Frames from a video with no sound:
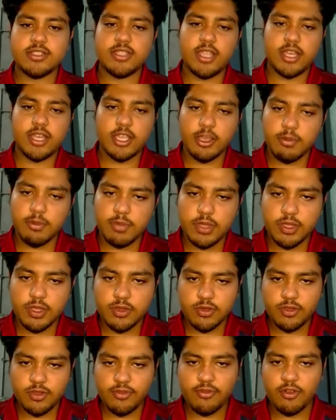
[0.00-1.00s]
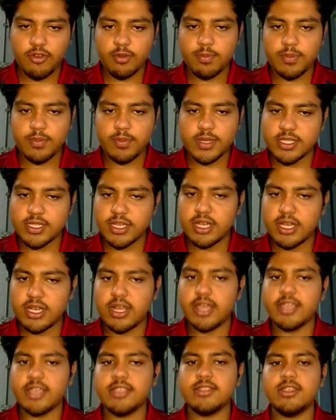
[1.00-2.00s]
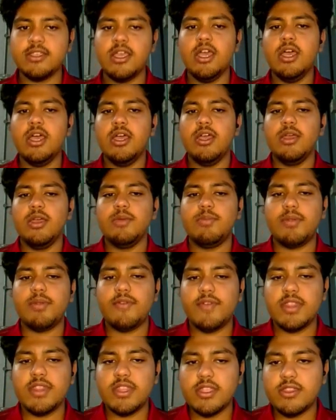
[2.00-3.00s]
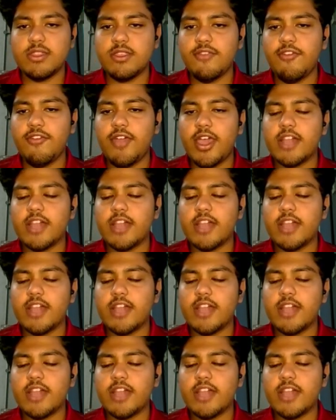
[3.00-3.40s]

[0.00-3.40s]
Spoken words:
that can be used for personalized preventative